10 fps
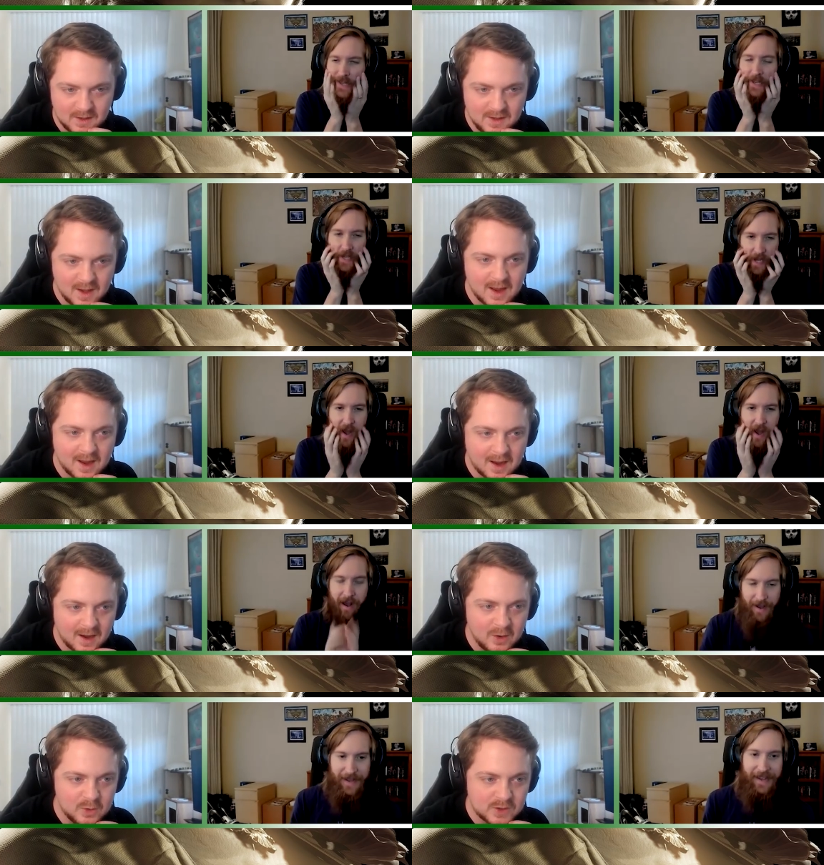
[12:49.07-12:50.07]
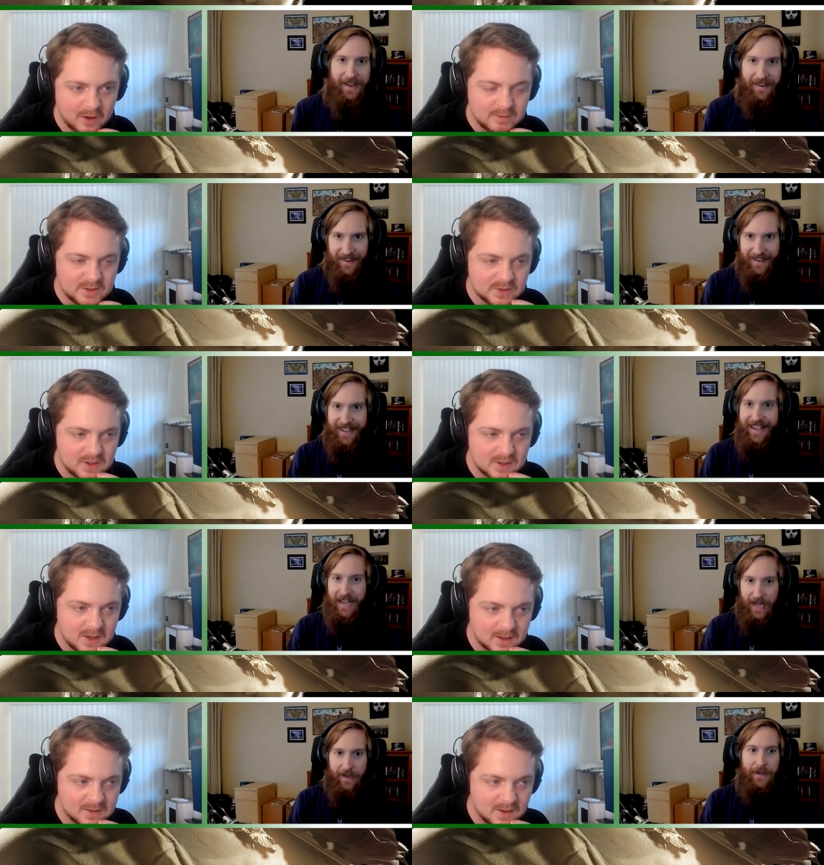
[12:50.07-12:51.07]
Speaker 1: Yeah, who's obviously
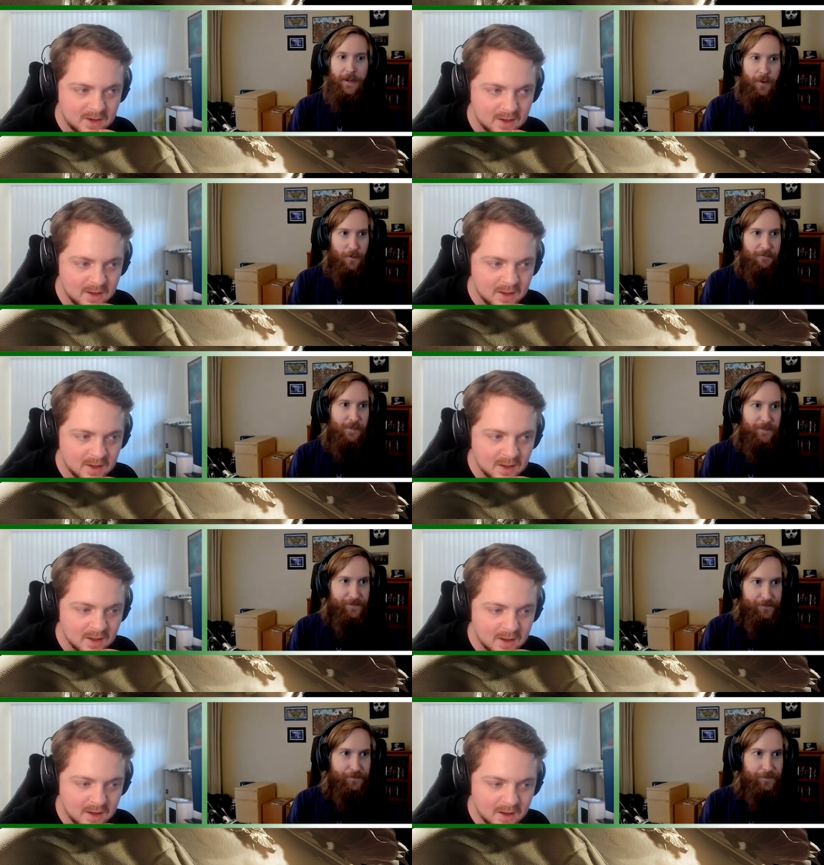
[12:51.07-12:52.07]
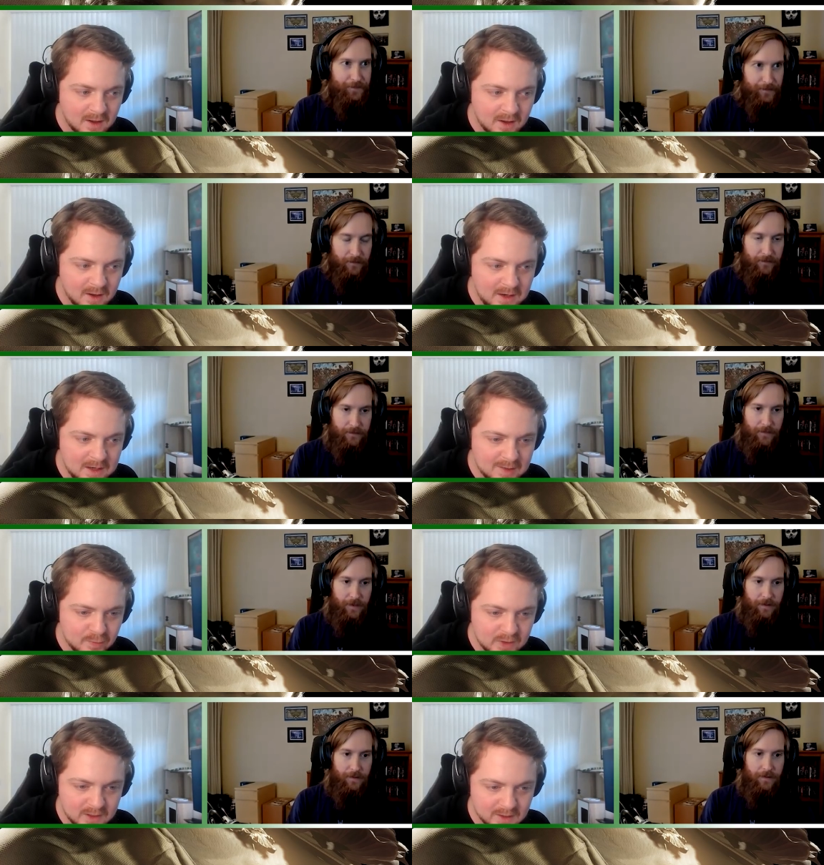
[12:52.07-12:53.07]
connected... Uh, in
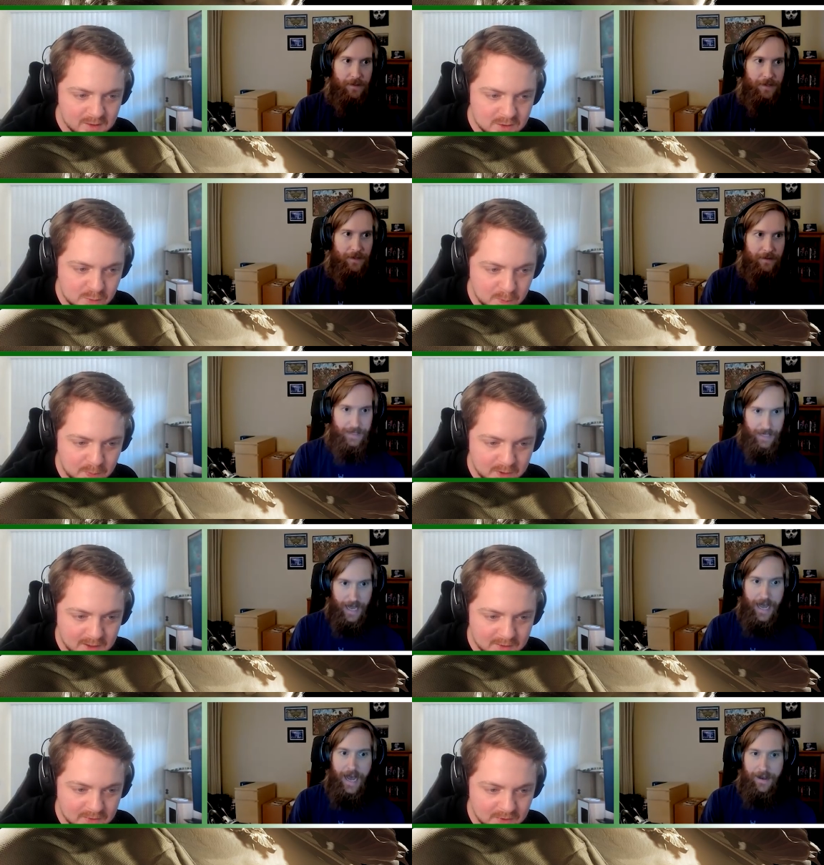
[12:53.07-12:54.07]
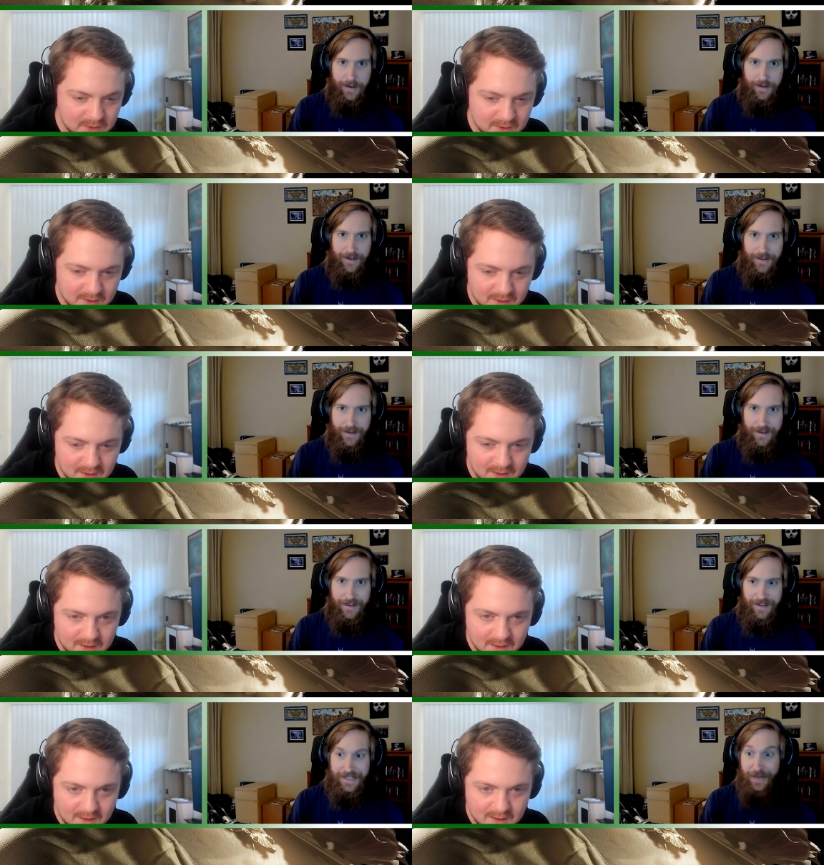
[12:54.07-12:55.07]
Village, but yeah.
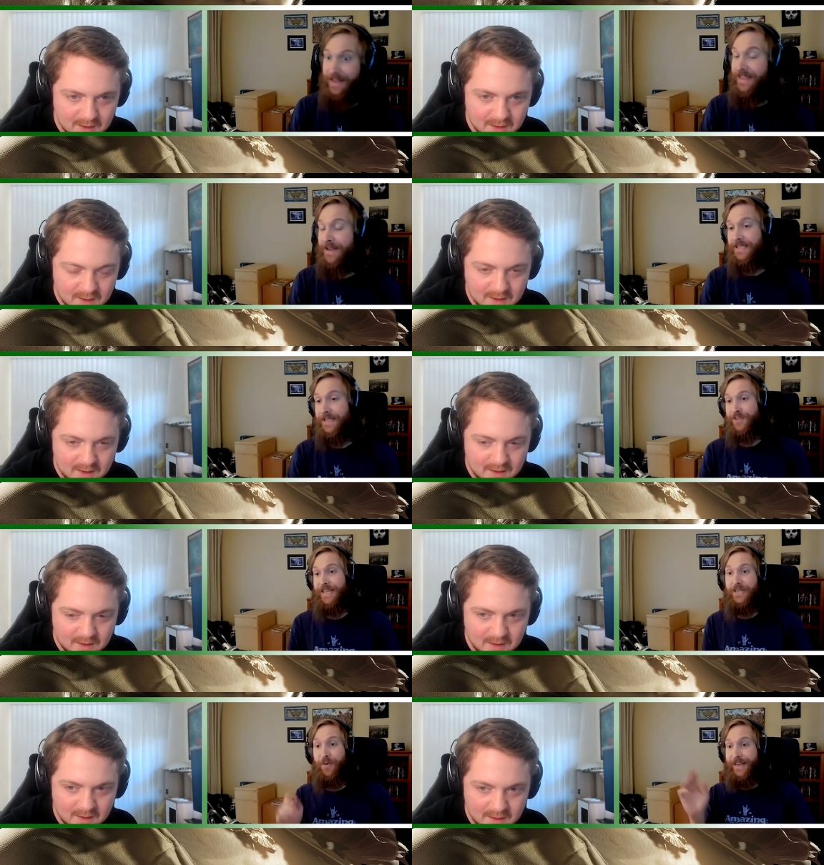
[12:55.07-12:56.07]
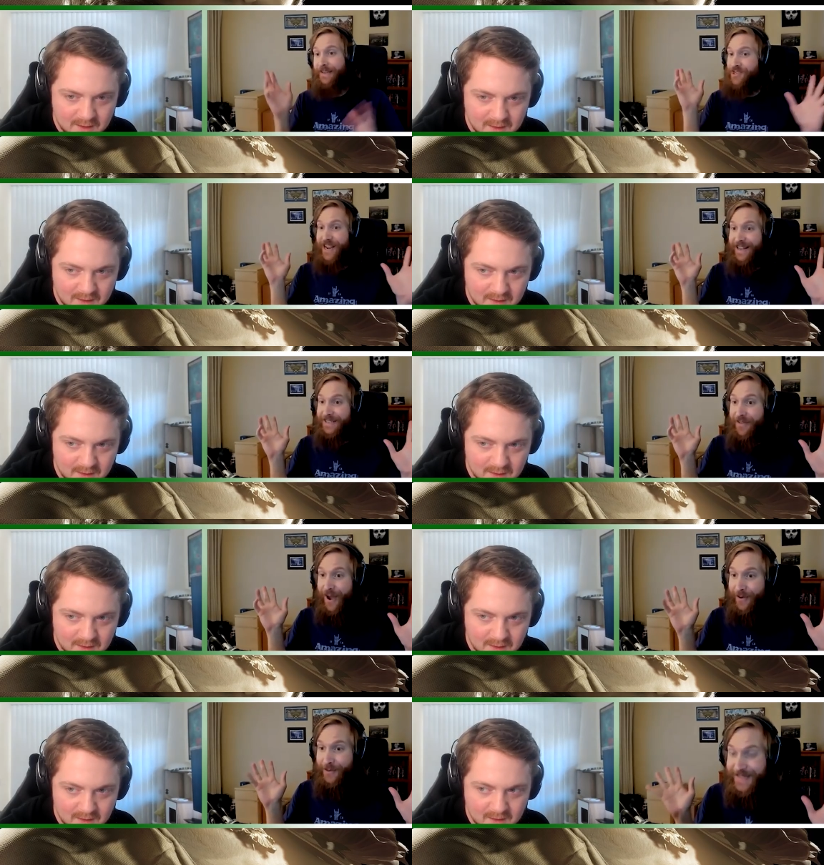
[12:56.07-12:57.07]
Speaker 2: So I thought that was interesting. I just want to give a shout out to
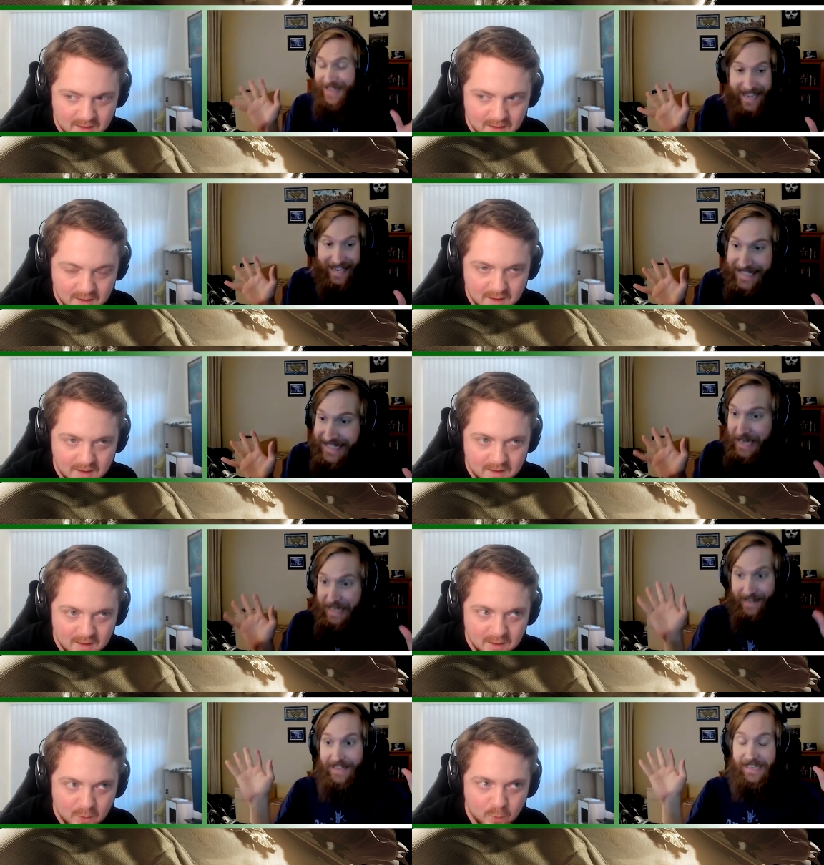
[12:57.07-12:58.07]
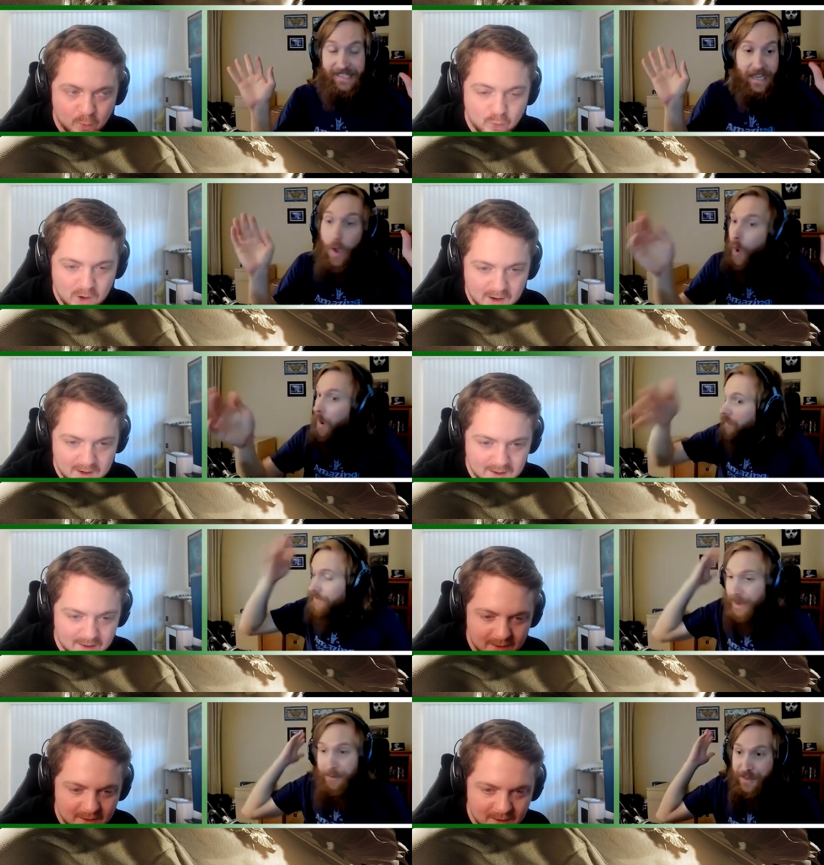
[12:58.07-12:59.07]
those things, because right.
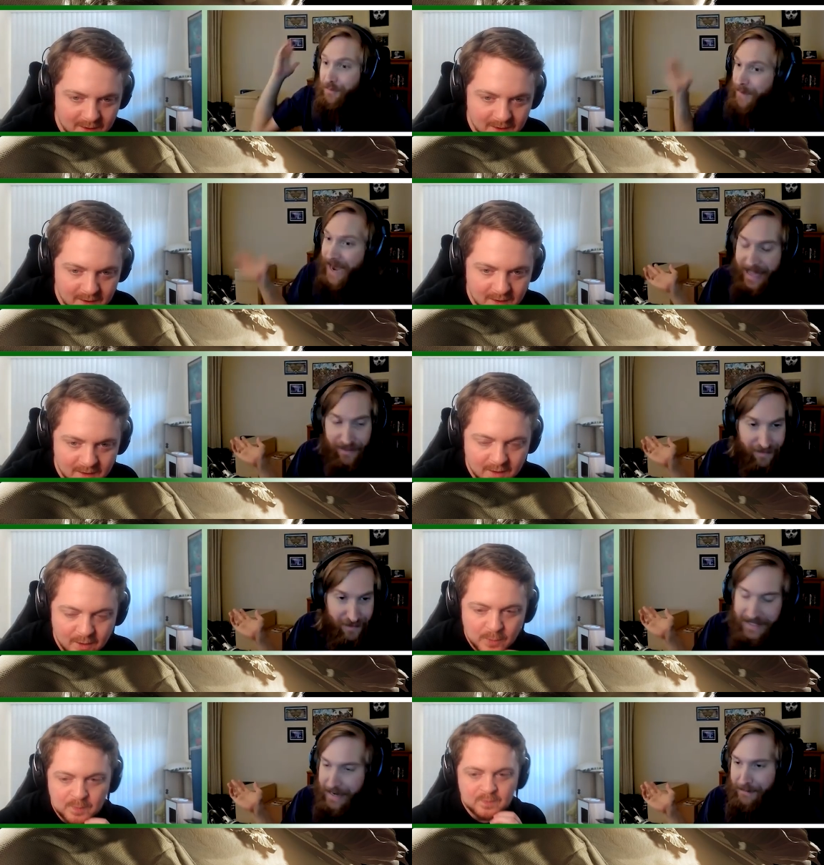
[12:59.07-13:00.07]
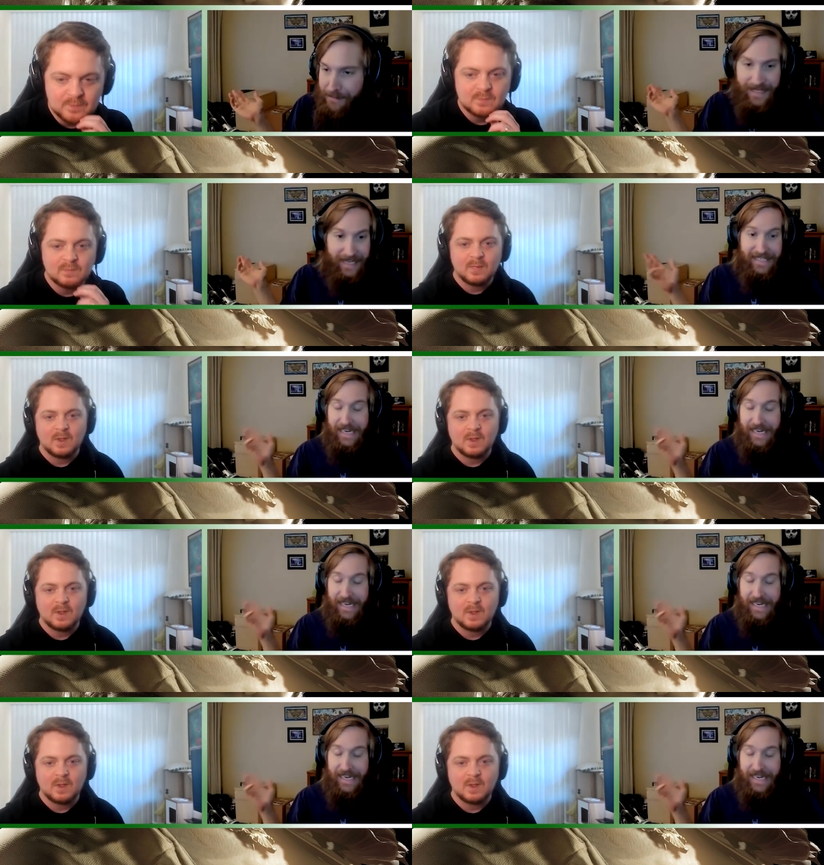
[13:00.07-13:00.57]
that was over my head the first time, second